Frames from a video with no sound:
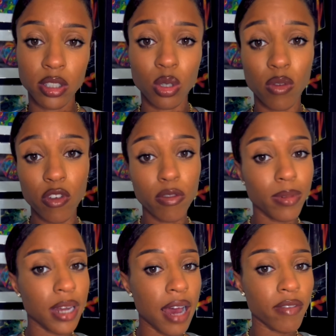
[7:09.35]
So if you've
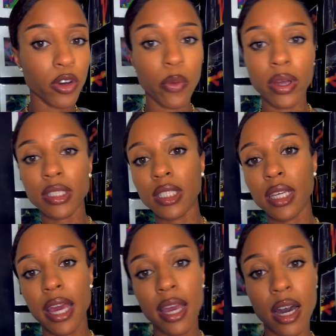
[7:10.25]
been having crazy,
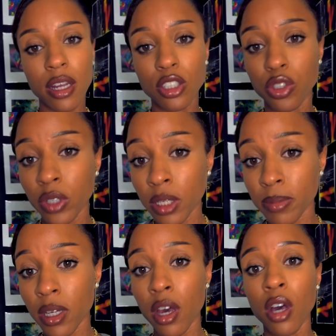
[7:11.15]
chaotic
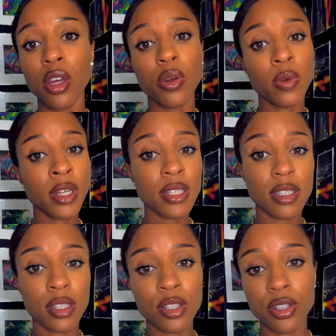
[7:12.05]
dreams, you need to
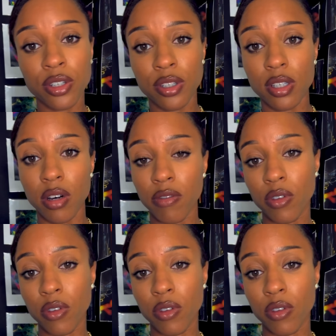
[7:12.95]
center yourself.